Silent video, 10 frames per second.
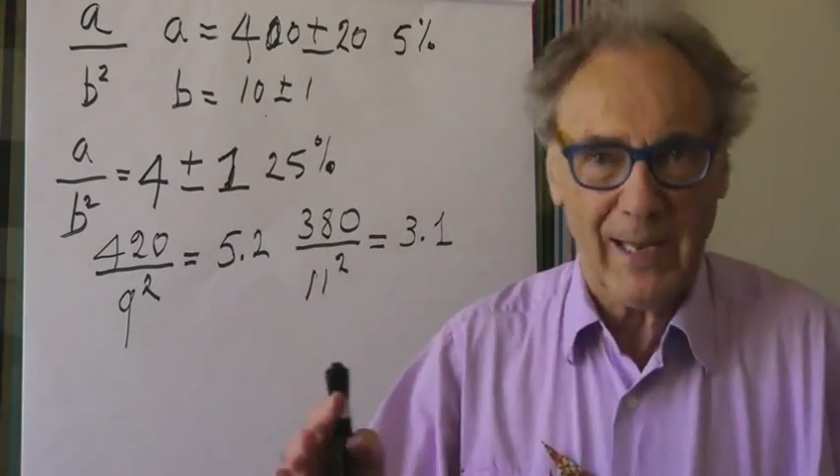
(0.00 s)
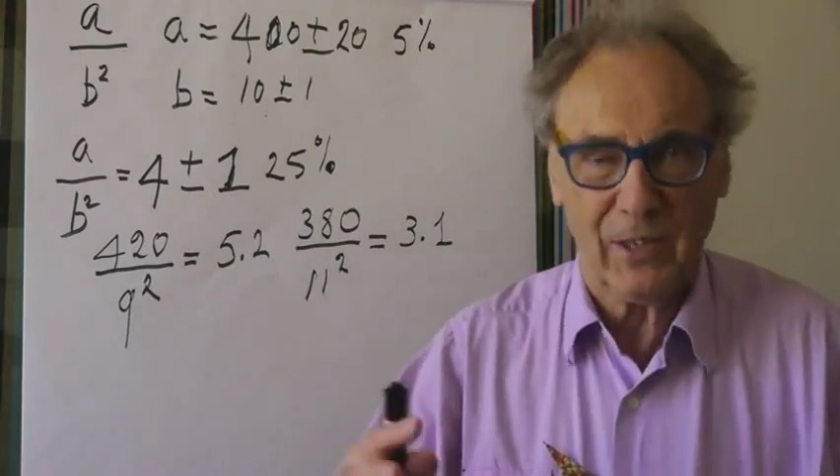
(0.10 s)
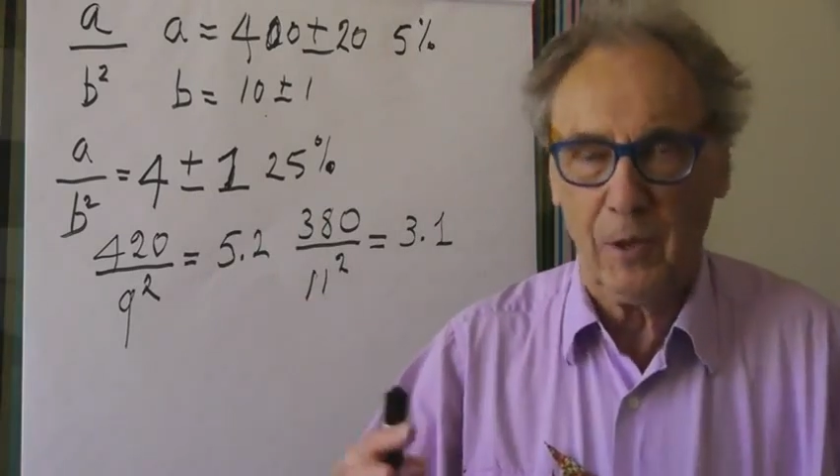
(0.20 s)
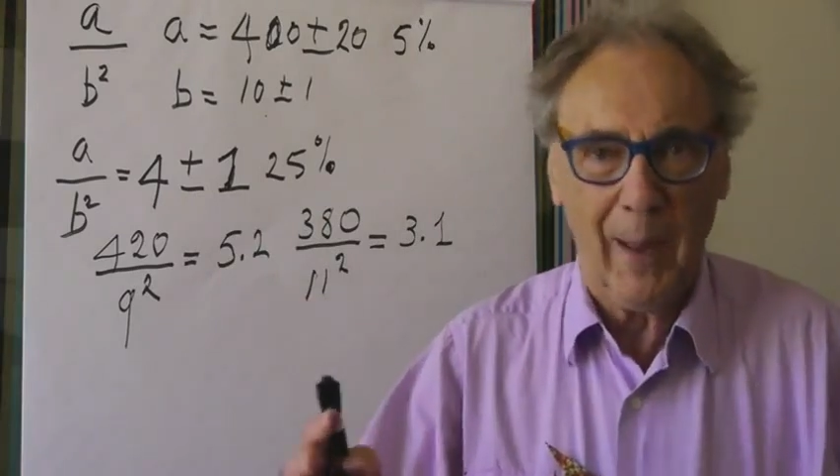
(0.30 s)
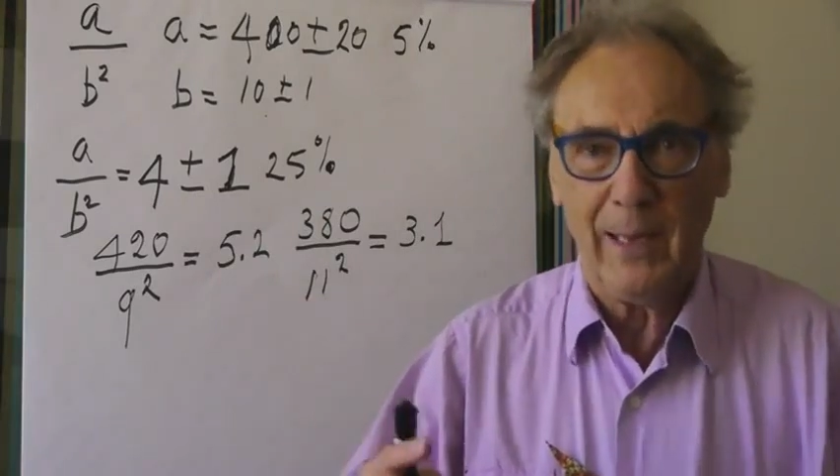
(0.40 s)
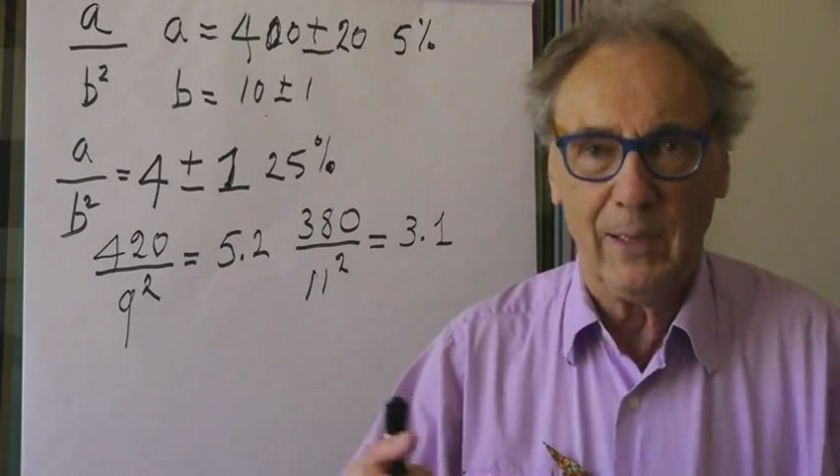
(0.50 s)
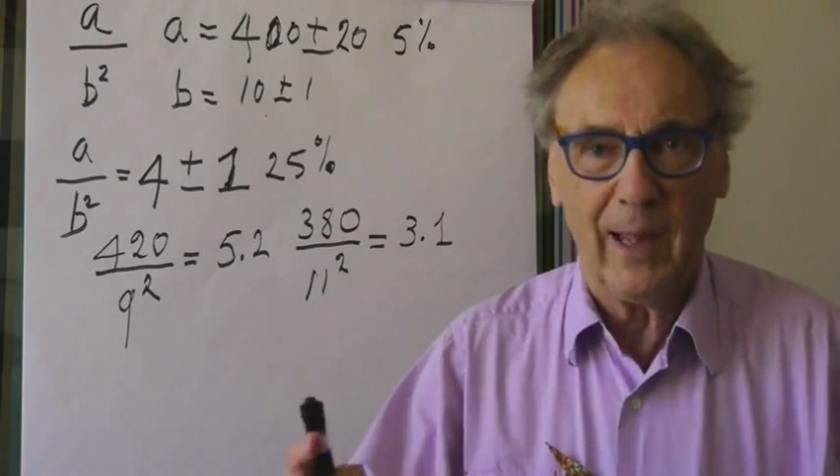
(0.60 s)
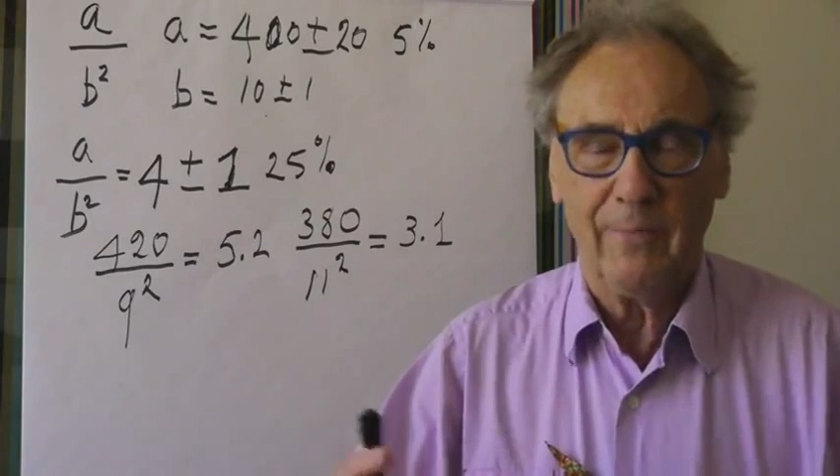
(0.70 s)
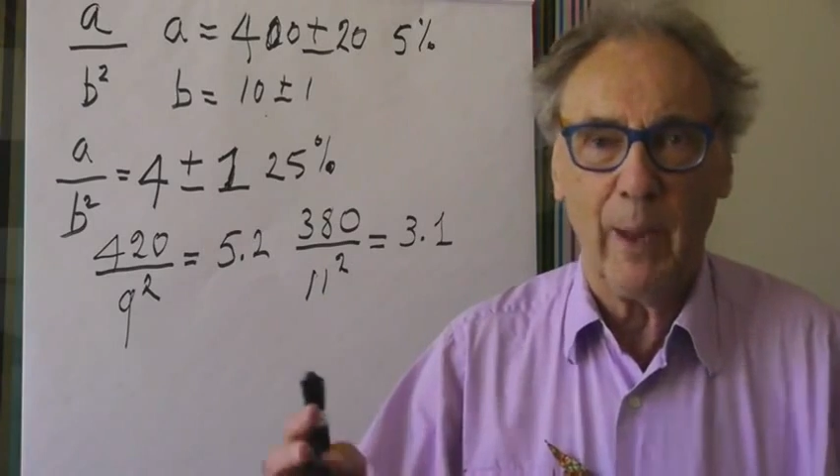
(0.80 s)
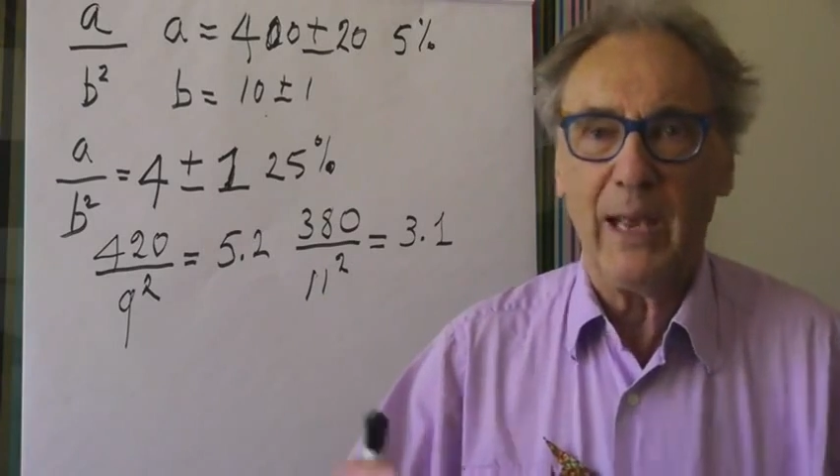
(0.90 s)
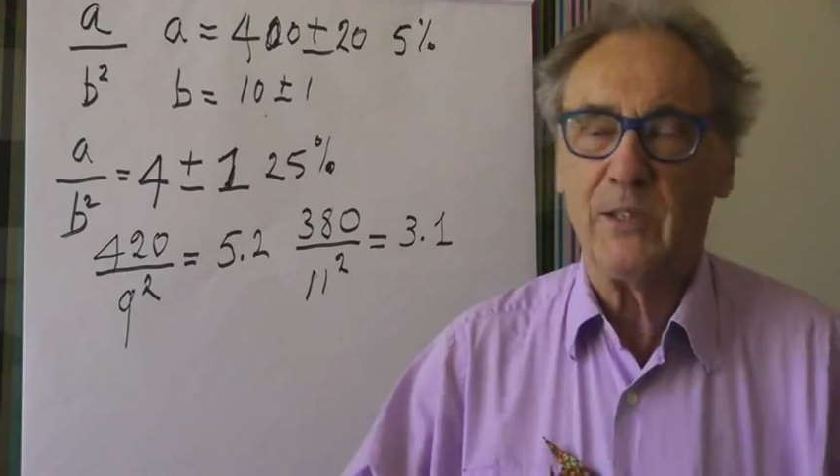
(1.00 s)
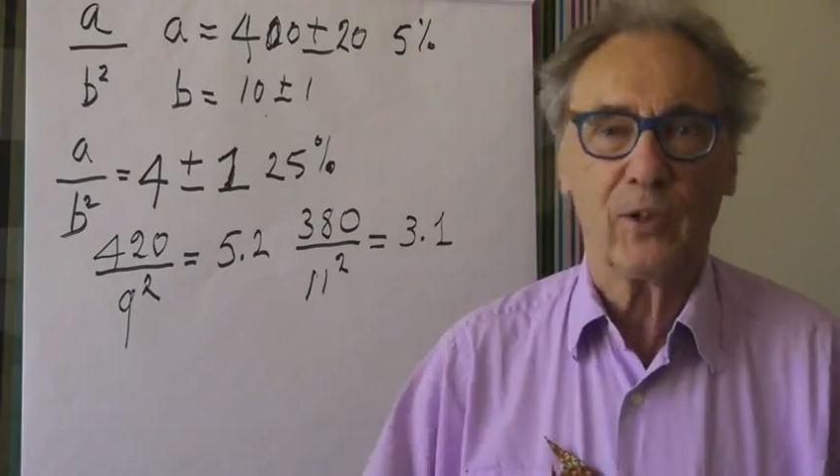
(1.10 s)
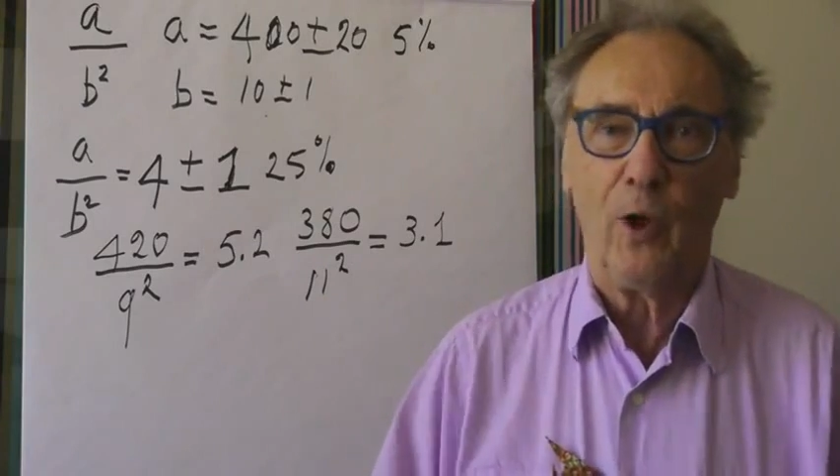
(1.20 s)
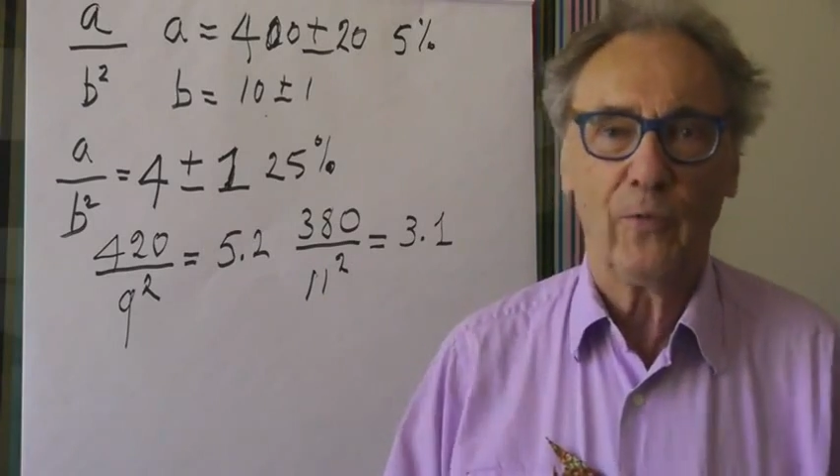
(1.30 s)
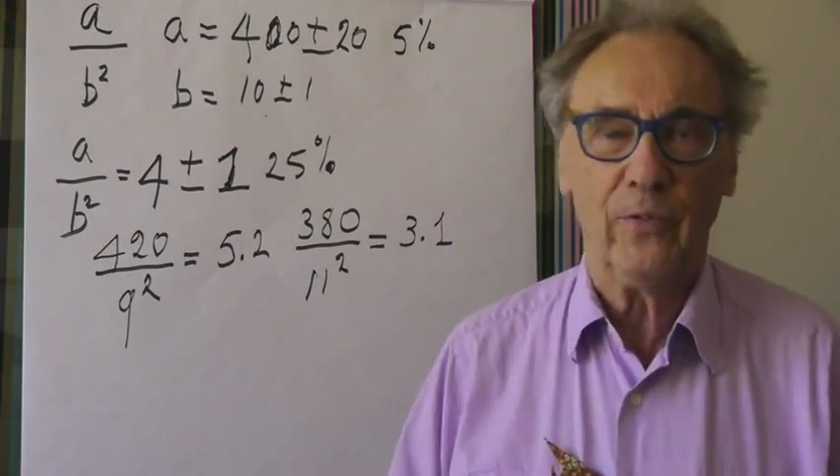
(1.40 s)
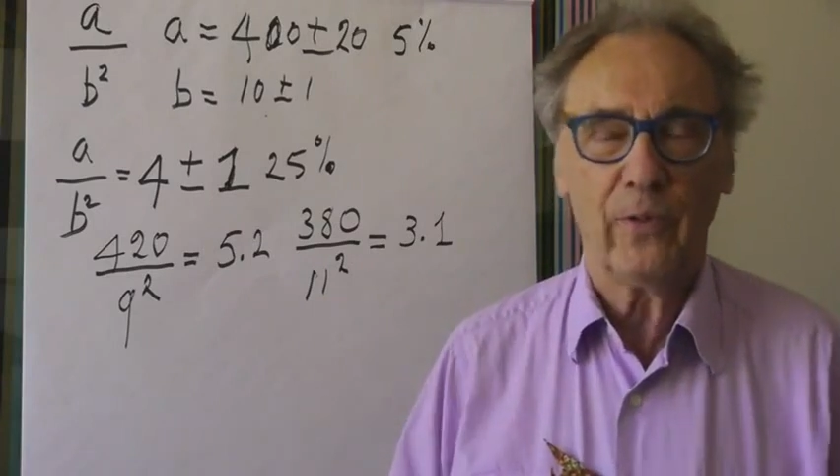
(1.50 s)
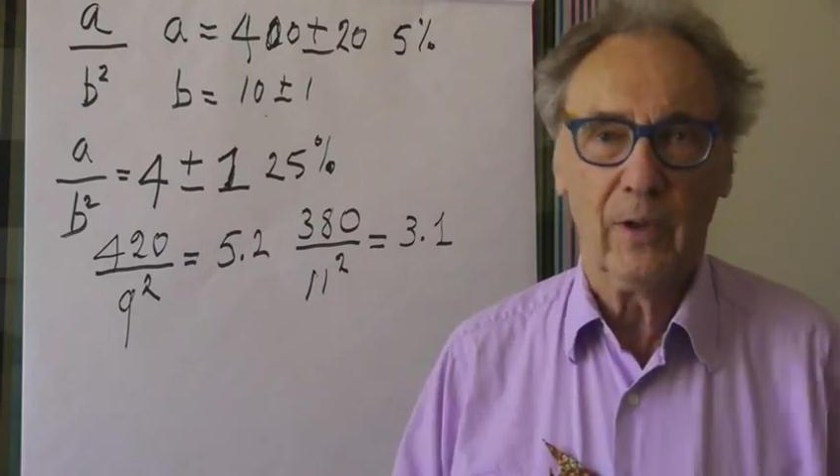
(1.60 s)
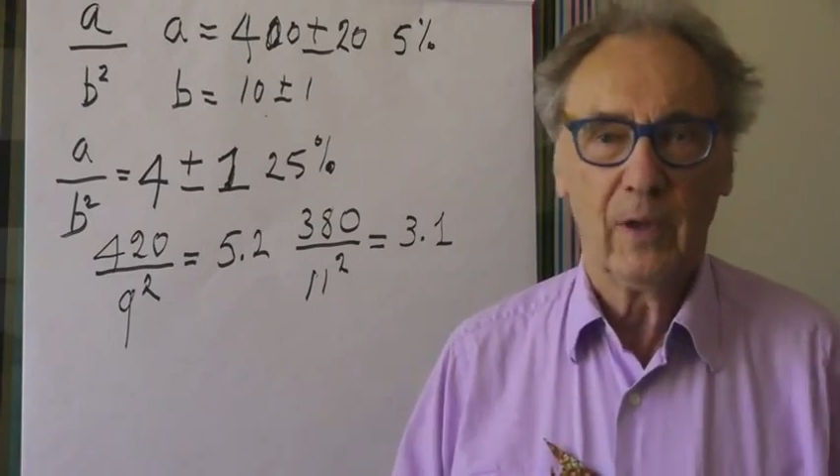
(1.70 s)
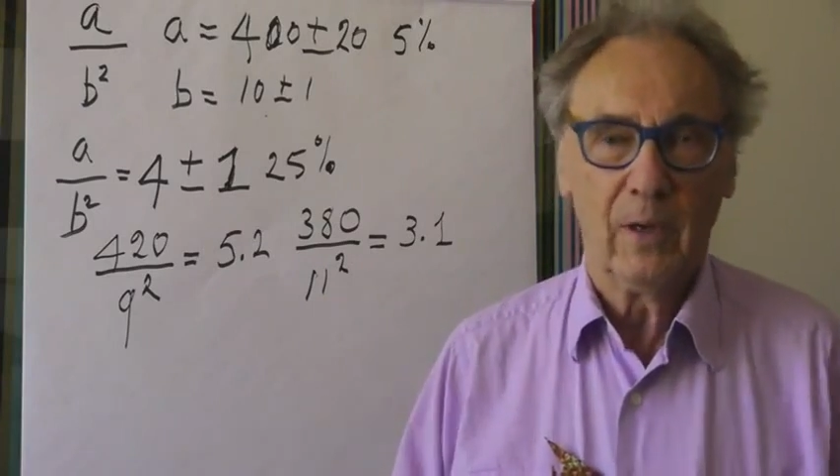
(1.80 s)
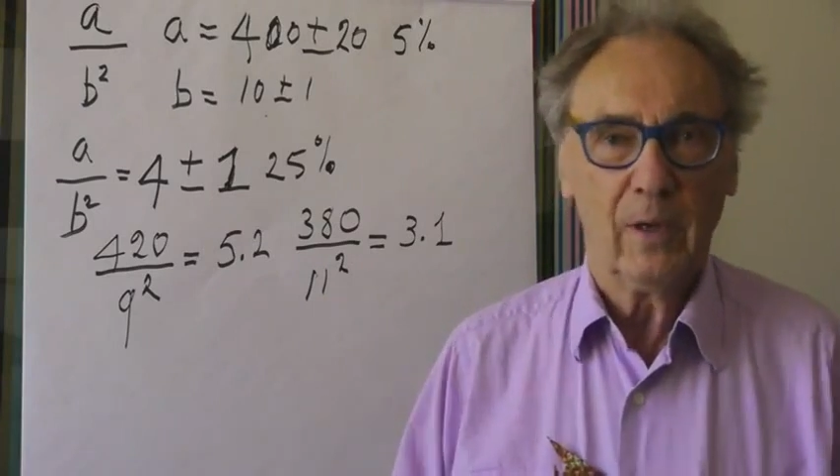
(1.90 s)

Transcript: estimate then based on